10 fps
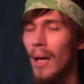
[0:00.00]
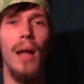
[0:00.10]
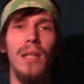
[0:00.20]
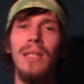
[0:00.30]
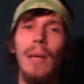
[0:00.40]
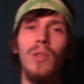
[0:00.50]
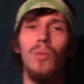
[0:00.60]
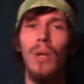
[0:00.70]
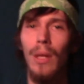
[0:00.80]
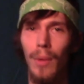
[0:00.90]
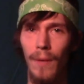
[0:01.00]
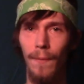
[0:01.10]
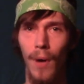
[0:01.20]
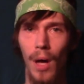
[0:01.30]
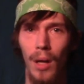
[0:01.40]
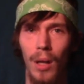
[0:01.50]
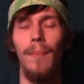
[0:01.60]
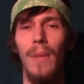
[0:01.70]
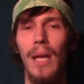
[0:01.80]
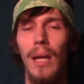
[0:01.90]
This game is really, really fun.
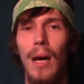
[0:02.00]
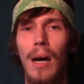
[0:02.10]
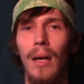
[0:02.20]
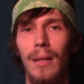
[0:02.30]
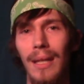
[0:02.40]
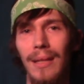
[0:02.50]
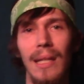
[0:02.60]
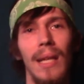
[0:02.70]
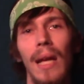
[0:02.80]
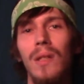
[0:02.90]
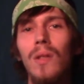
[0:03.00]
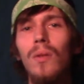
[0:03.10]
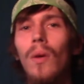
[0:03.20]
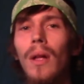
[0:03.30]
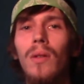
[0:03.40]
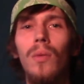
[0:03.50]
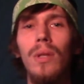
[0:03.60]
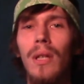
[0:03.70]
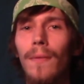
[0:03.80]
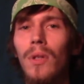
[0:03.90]
It takes you into a
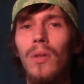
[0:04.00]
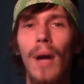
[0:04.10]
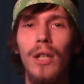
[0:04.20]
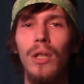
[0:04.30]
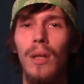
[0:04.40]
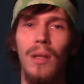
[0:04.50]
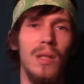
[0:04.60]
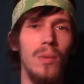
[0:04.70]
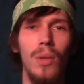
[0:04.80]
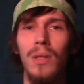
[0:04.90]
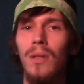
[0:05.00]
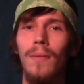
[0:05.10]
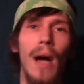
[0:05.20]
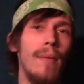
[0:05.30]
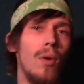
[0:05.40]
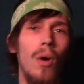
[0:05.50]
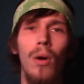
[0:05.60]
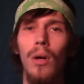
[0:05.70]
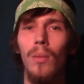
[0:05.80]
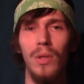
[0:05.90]
different direction. This is when survival
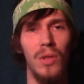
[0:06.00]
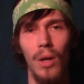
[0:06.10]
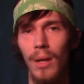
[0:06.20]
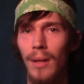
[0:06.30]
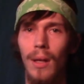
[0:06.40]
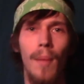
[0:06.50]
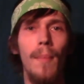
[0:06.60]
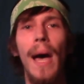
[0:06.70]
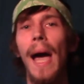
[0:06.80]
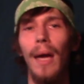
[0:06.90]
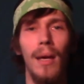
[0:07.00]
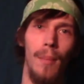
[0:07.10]
horror was starting to come back.